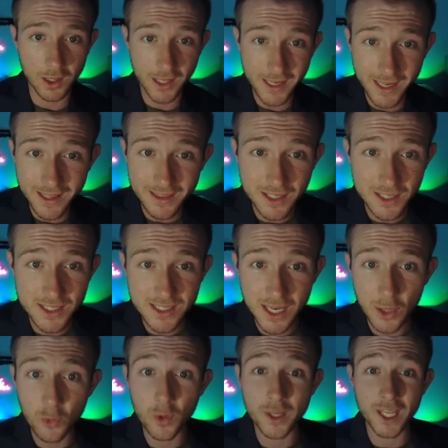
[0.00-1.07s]
cleaning the
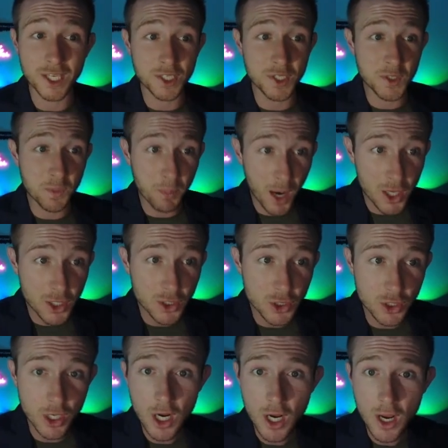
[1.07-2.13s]
sink with a
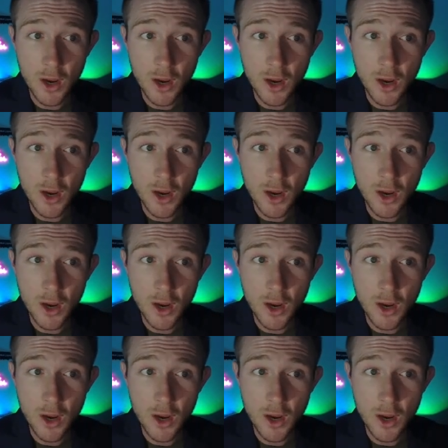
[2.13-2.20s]
sponge.